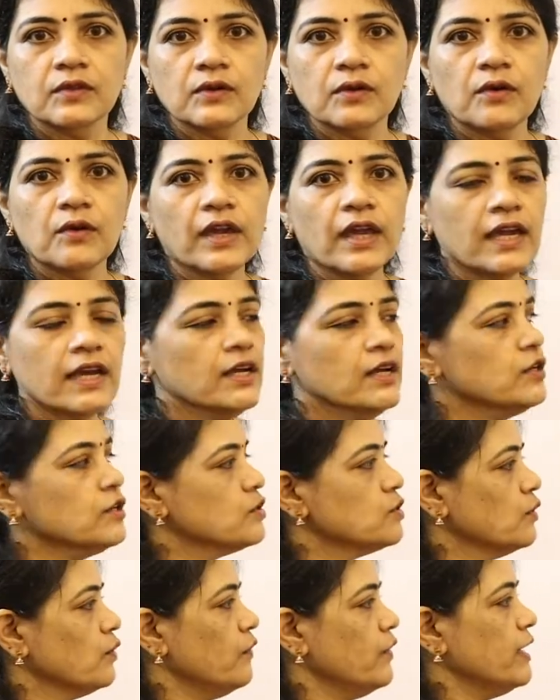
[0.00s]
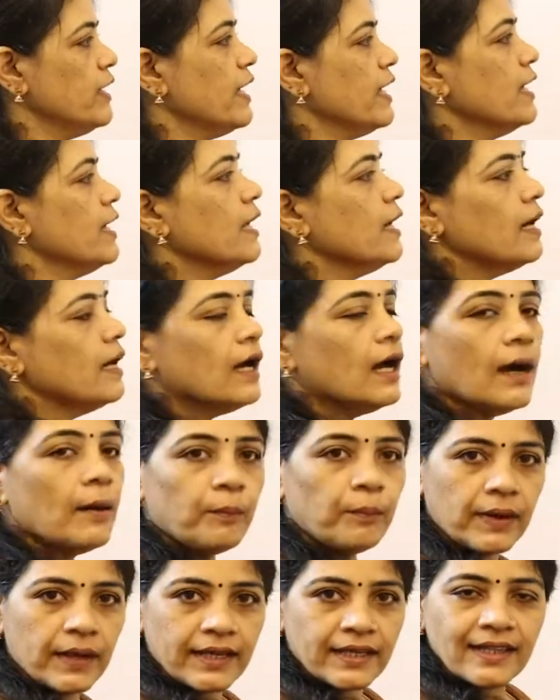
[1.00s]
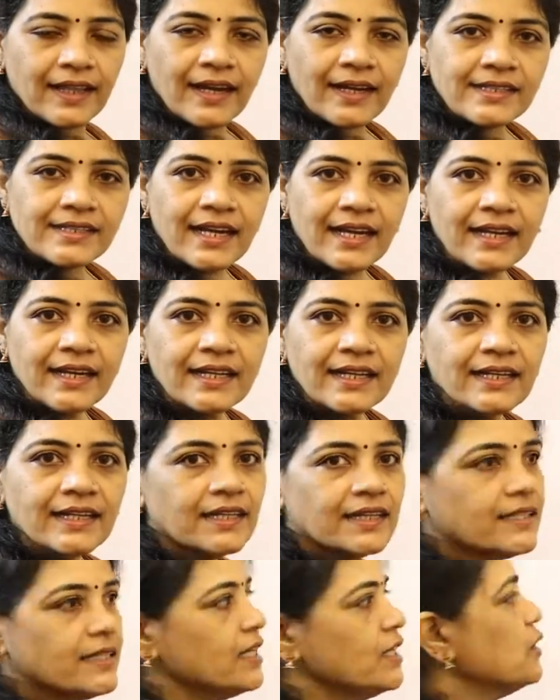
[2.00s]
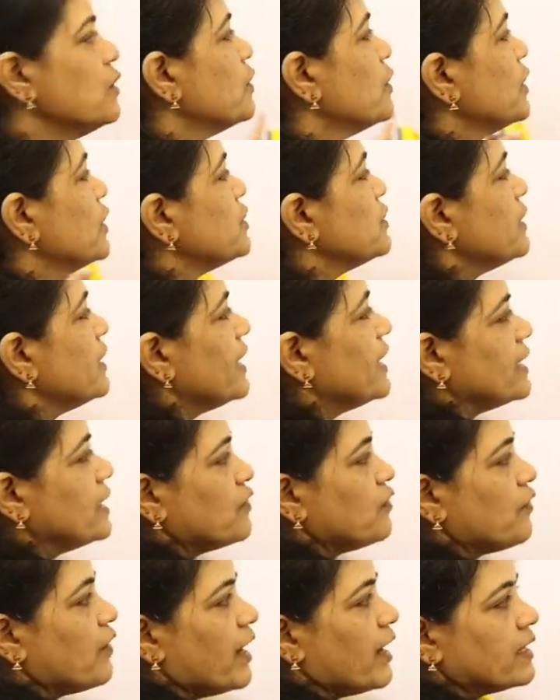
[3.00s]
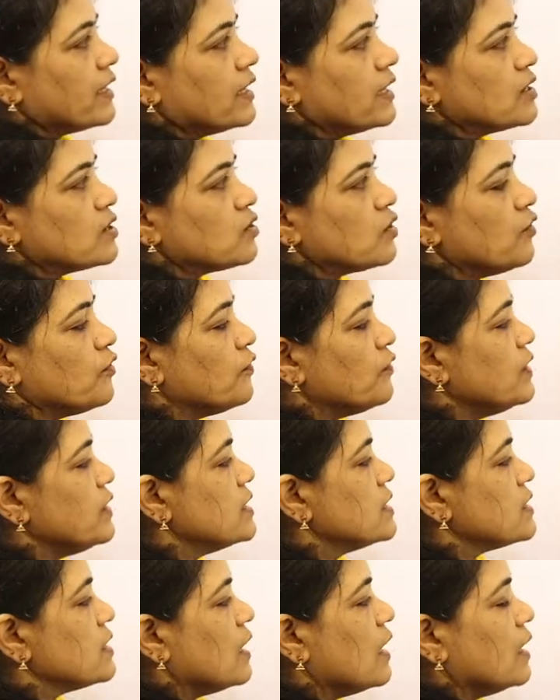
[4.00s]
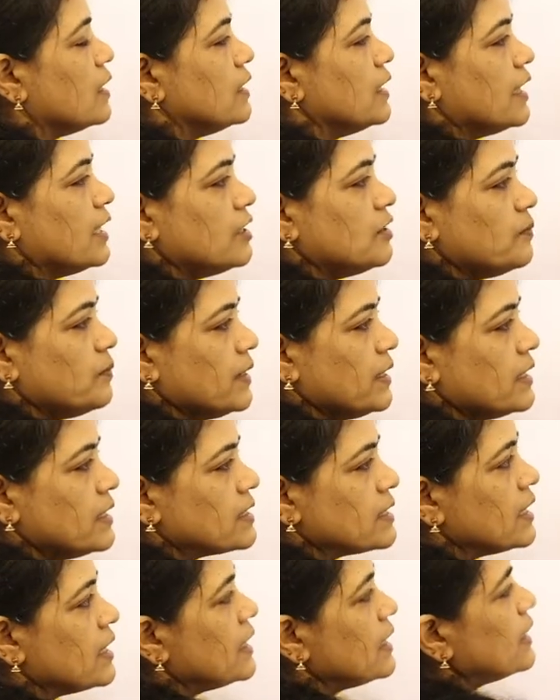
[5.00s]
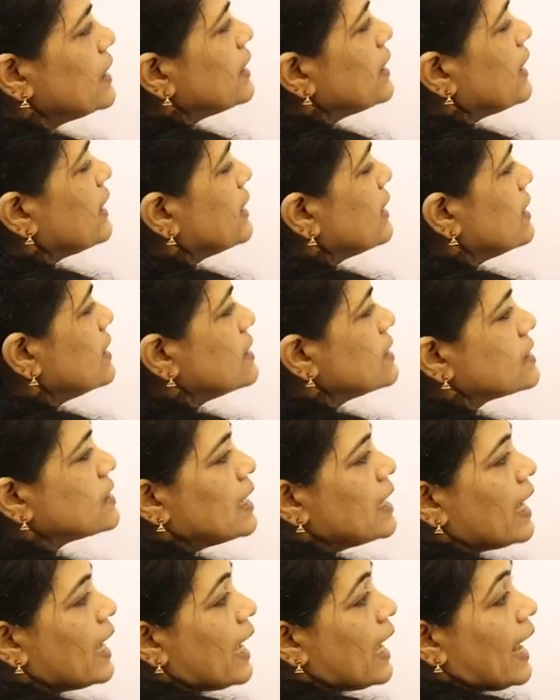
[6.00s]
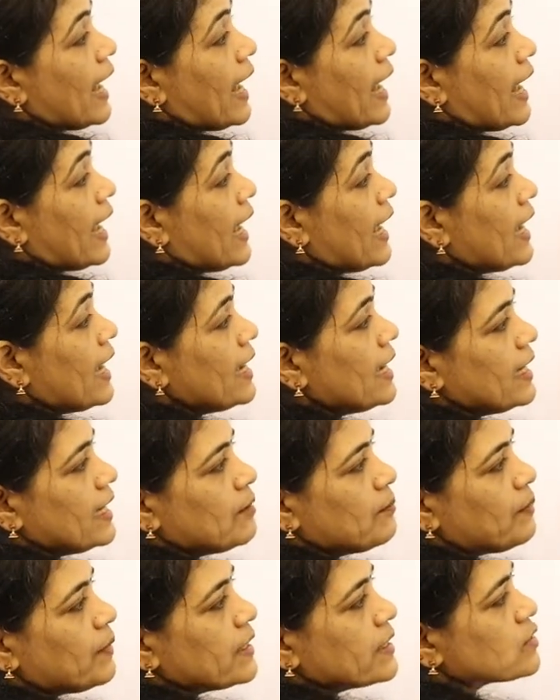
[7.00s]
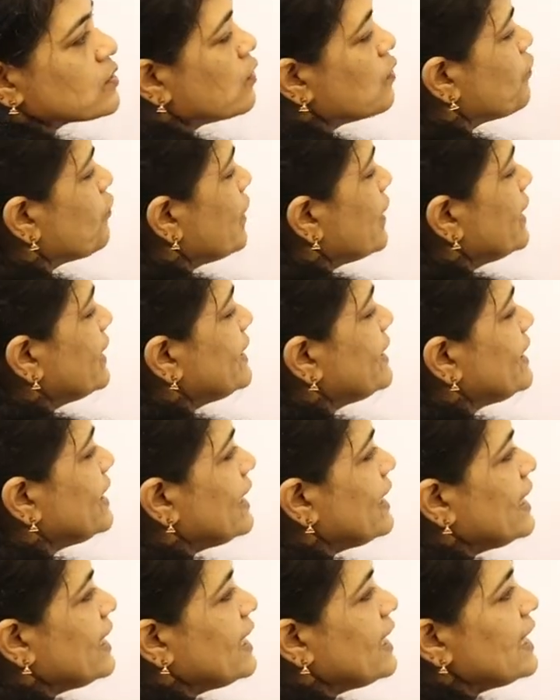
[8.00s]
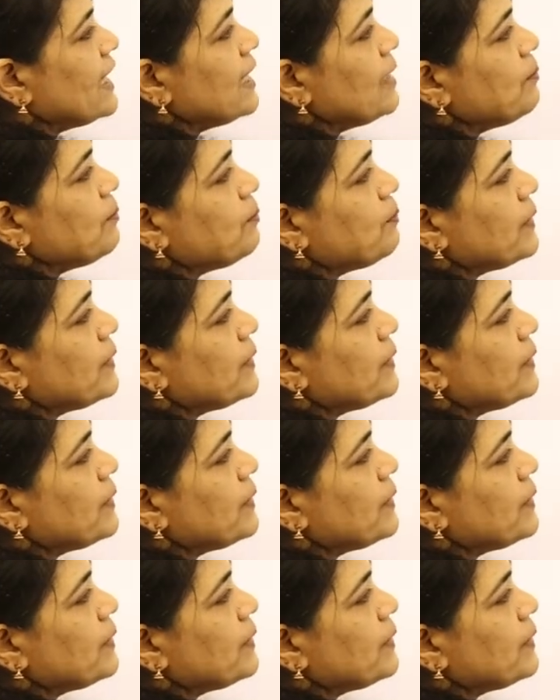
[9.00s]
Okay, so we can apply that identity in order to get the factors of this. That means that is a in place of a t